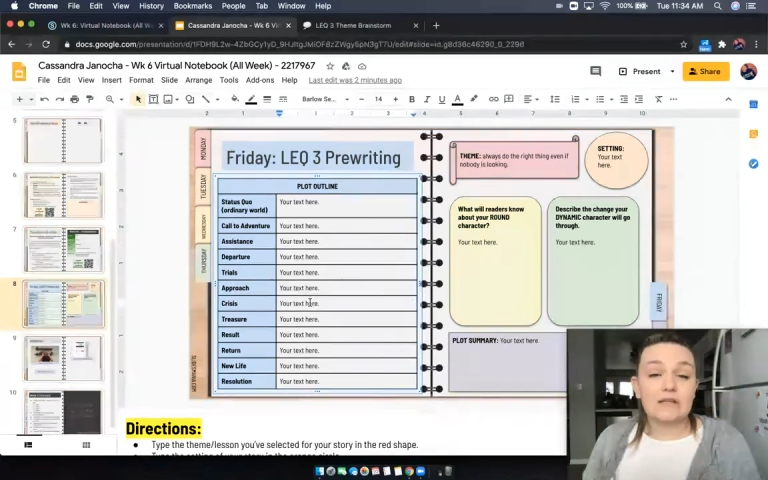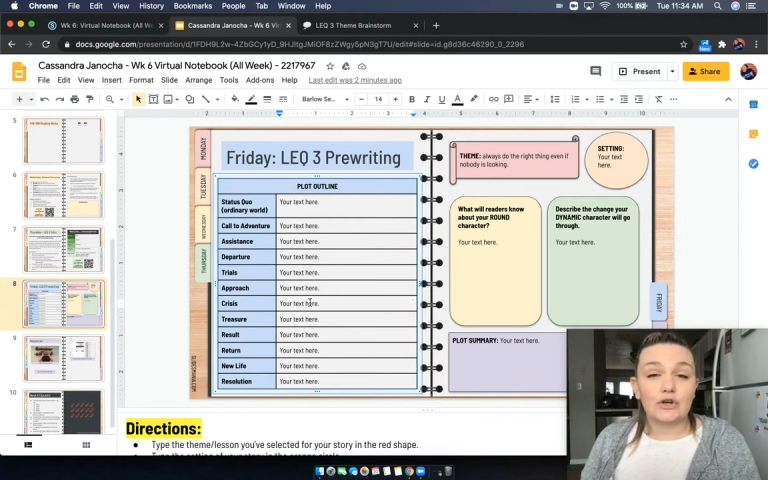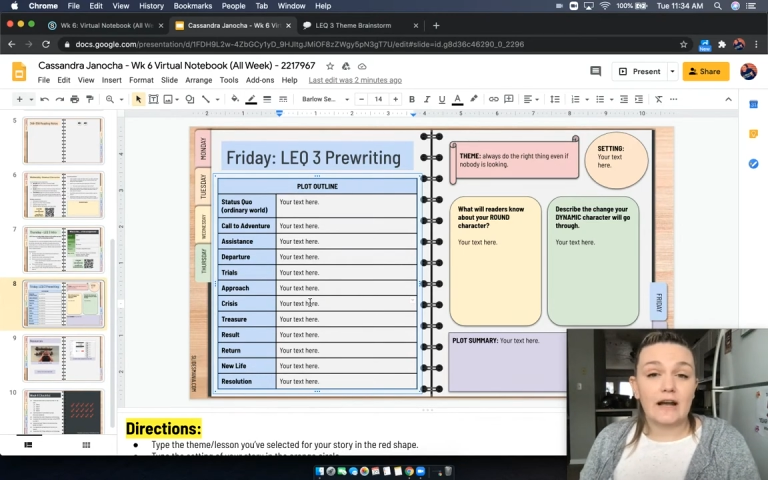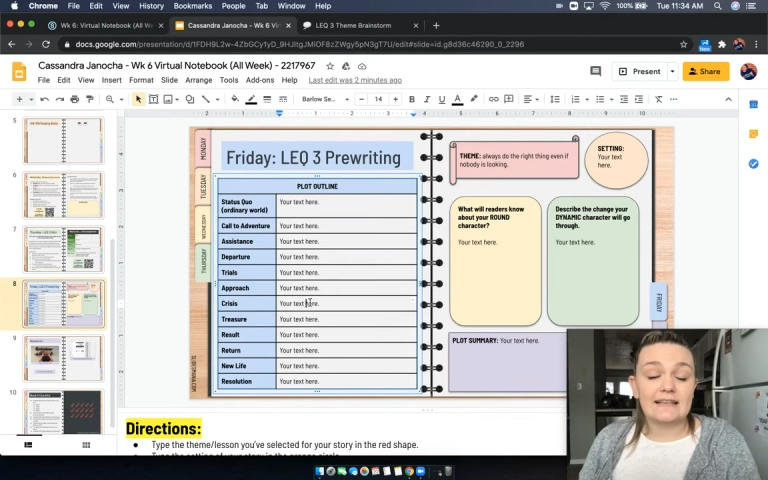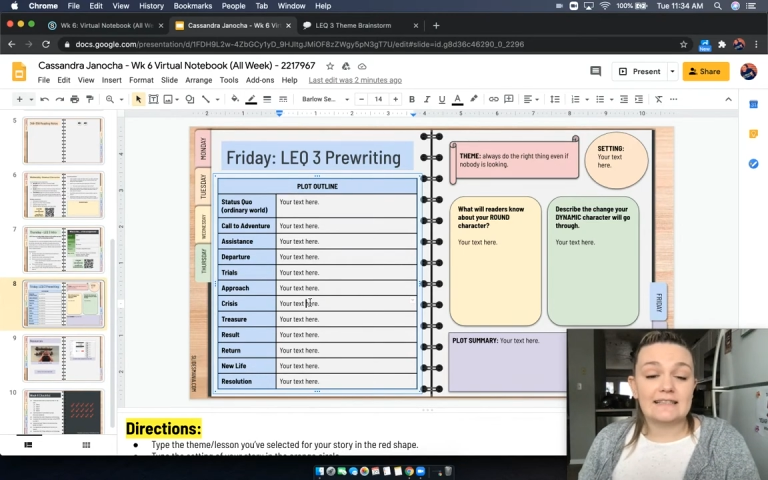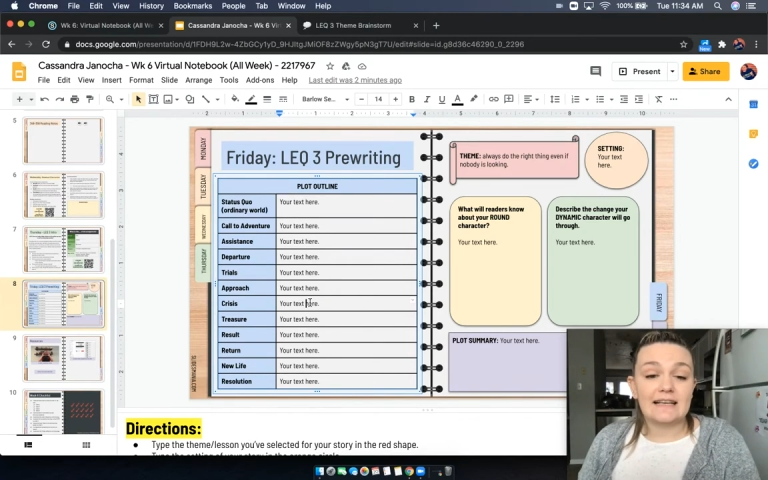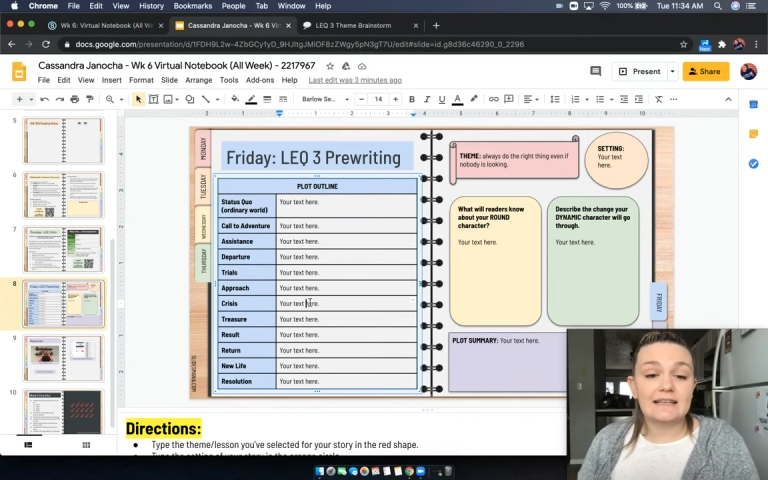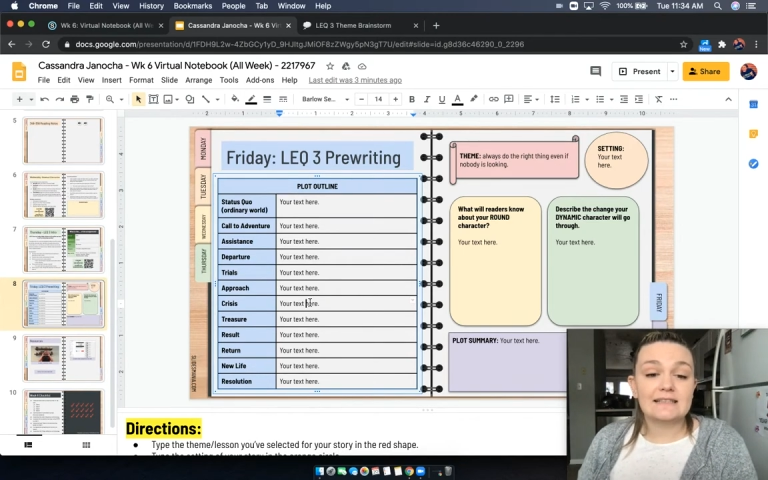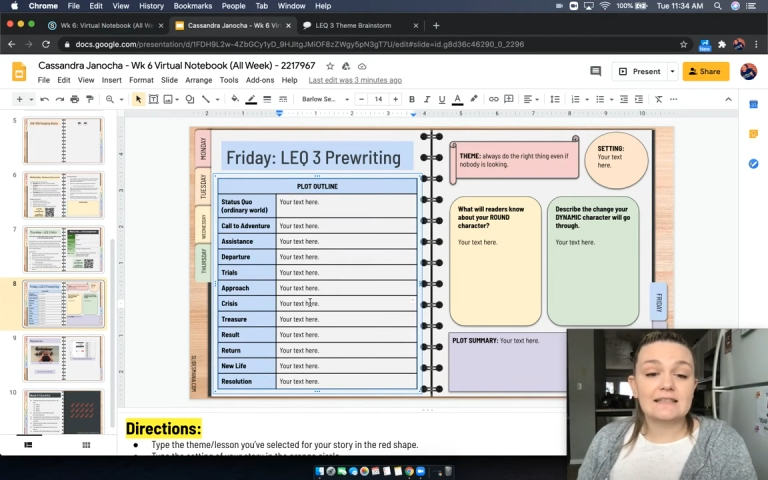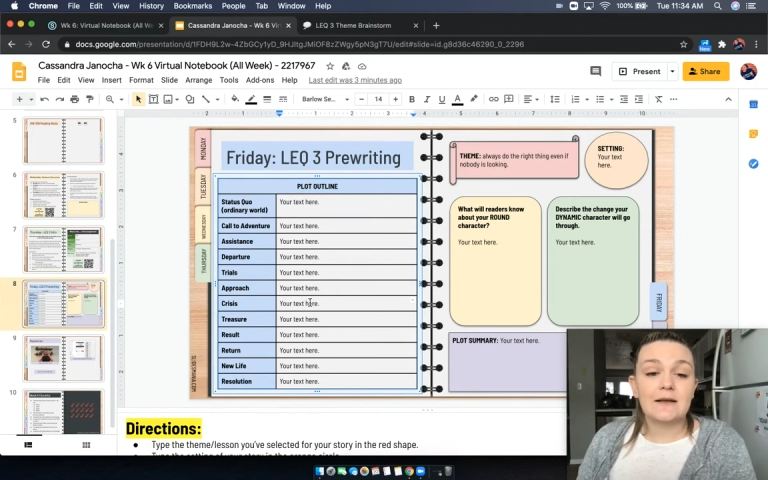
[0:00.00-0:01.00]

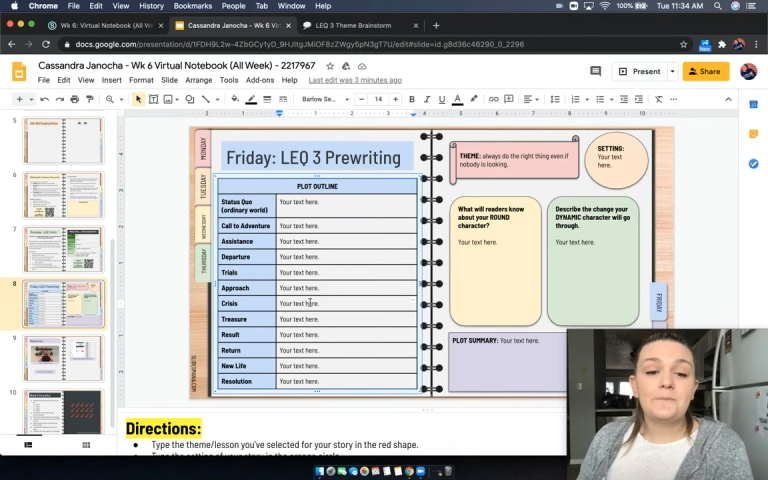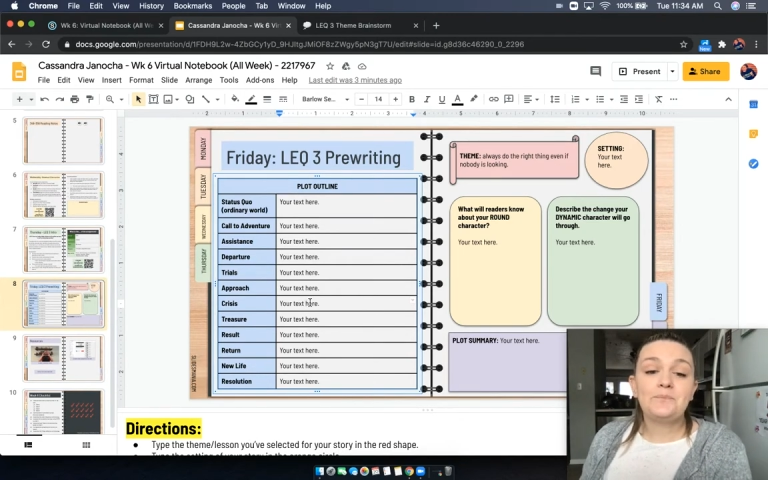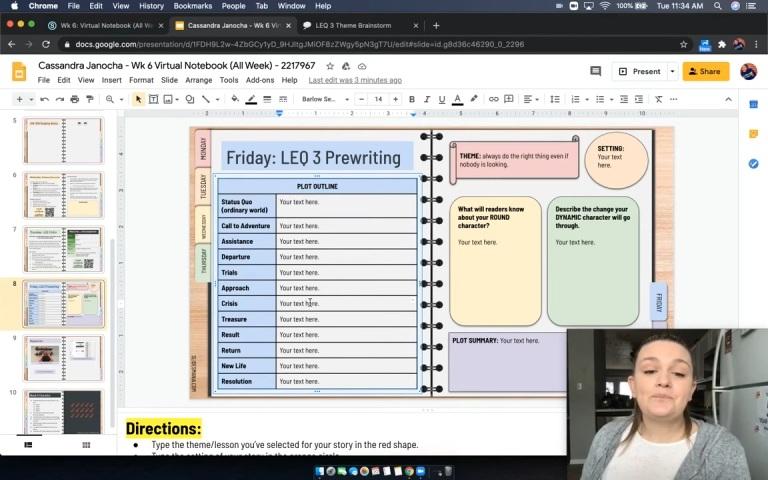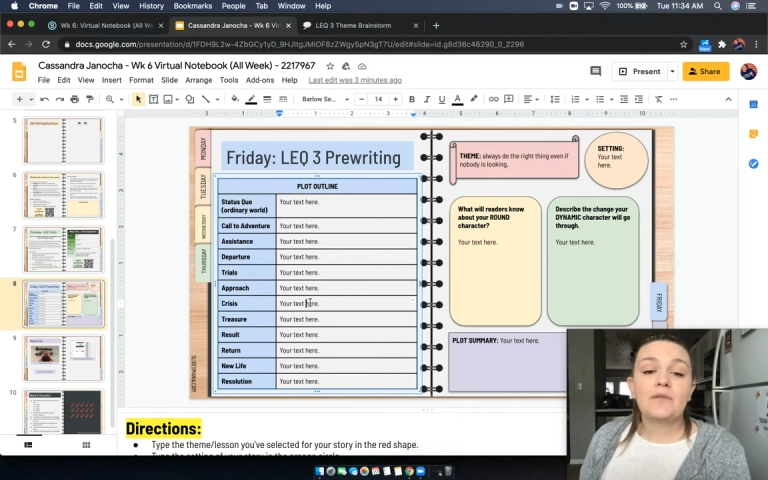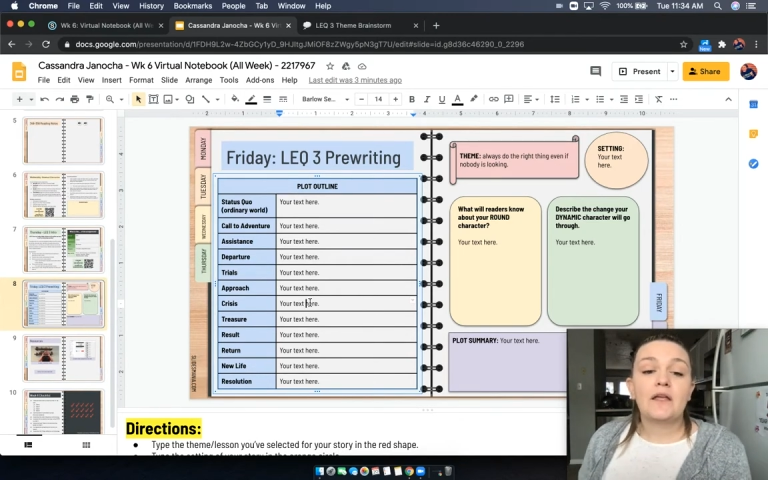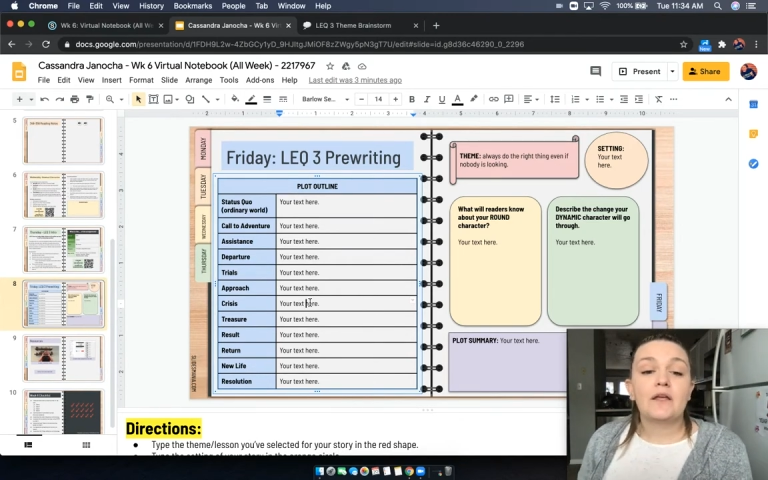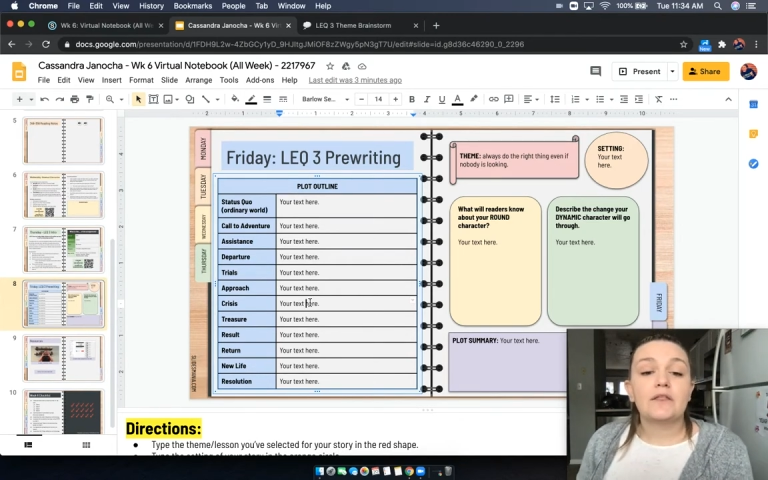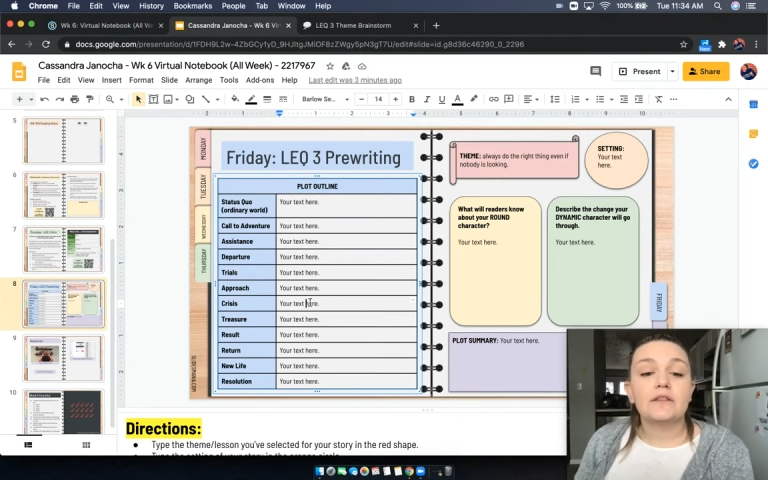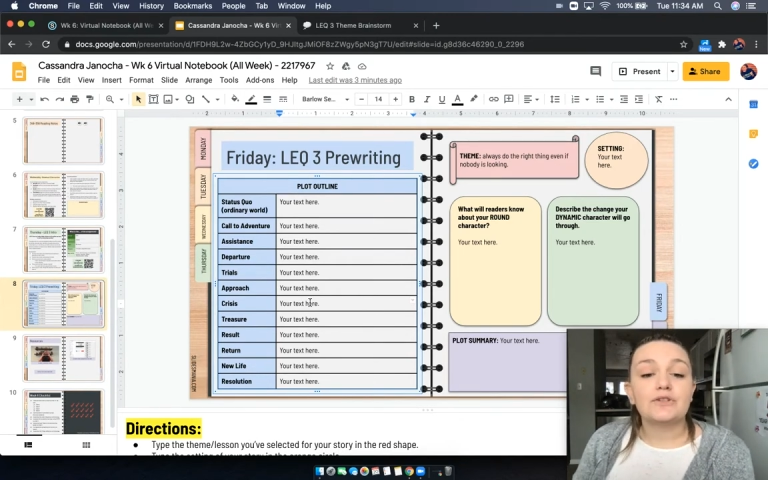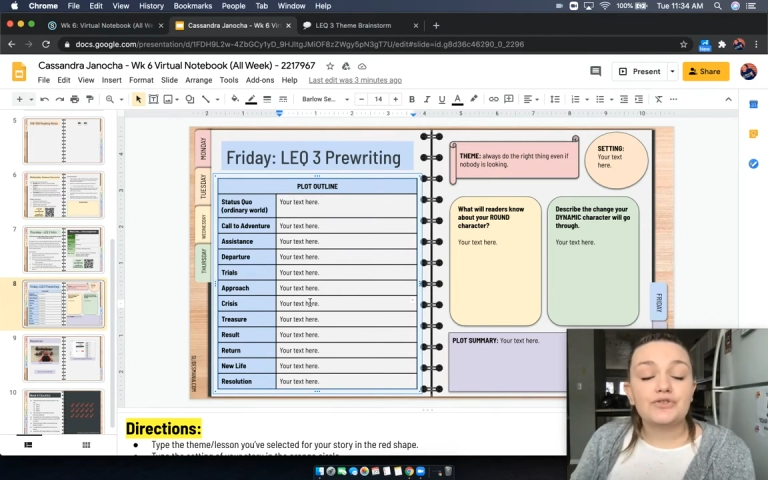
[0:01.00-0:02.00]
crisis.
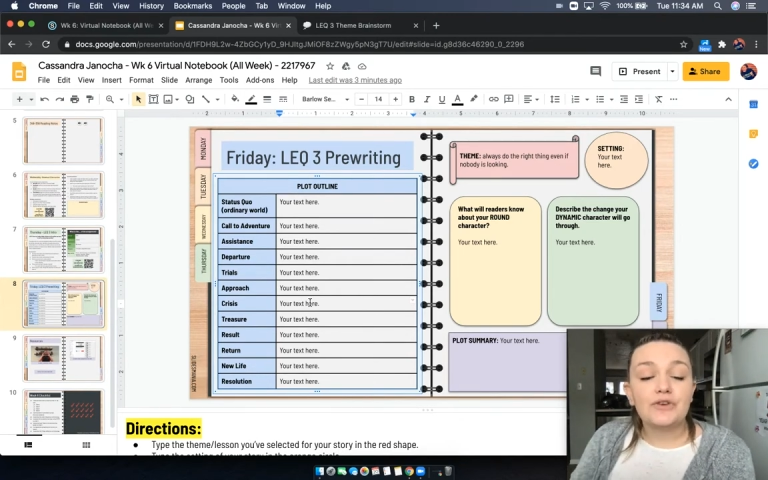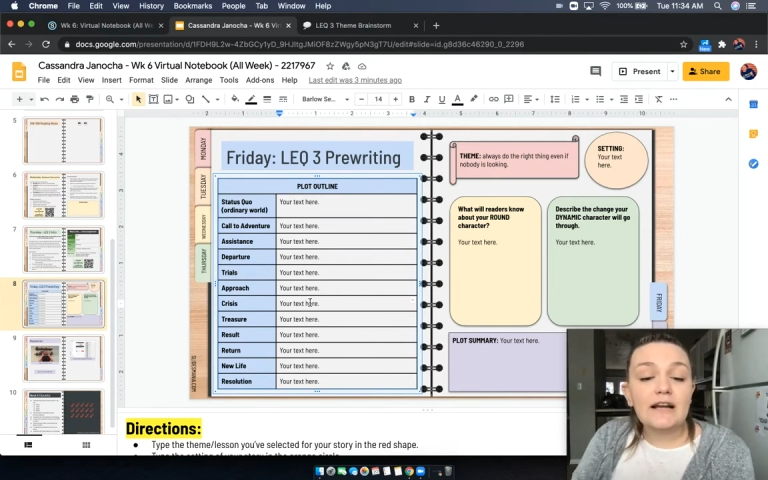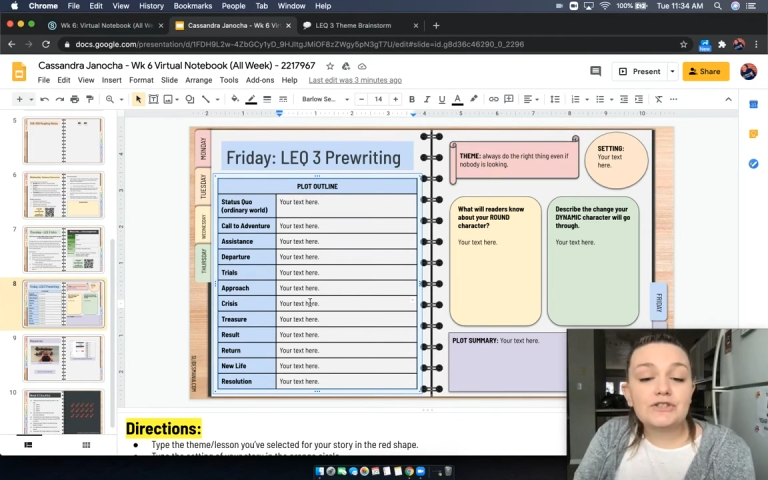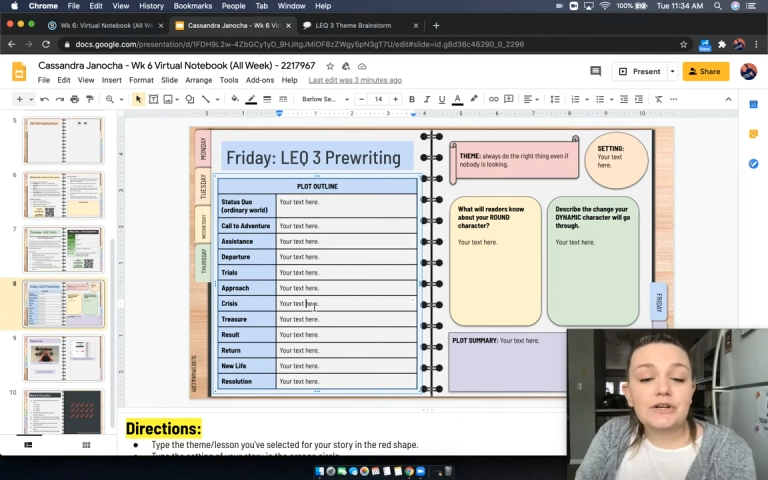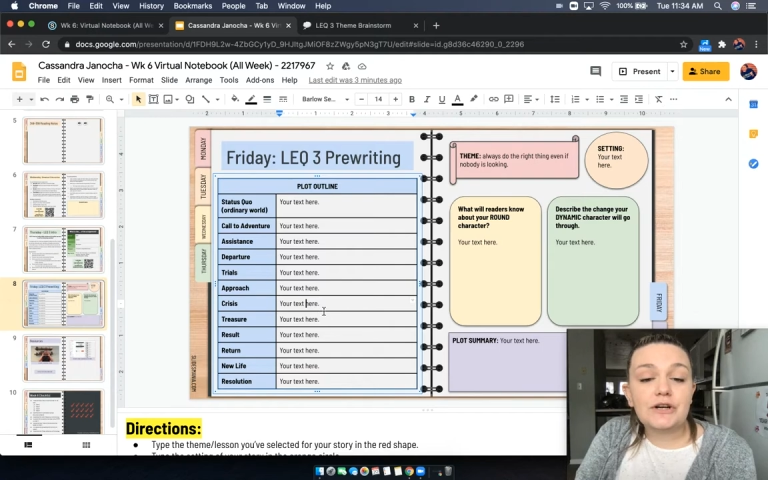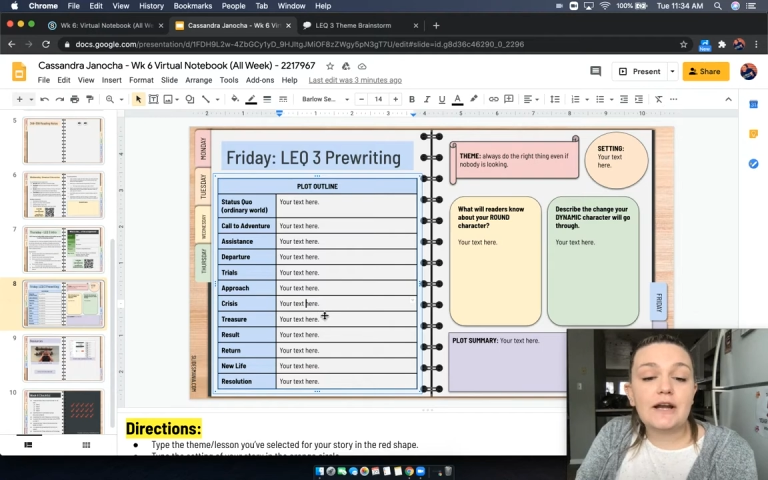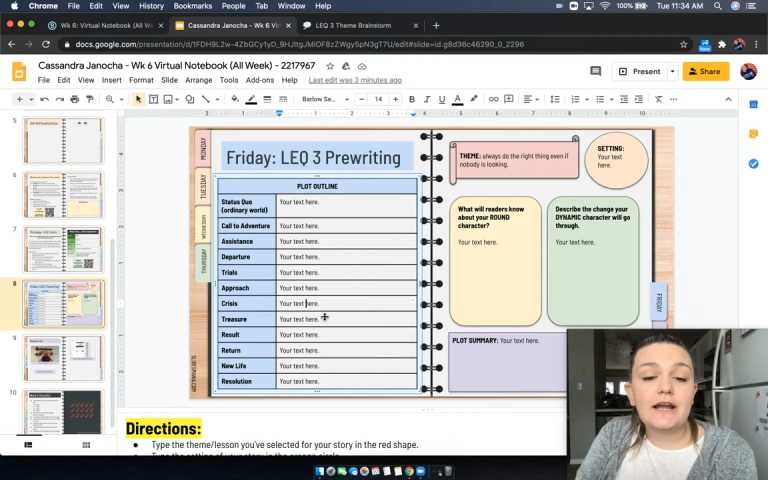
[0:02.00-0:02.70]
The treasure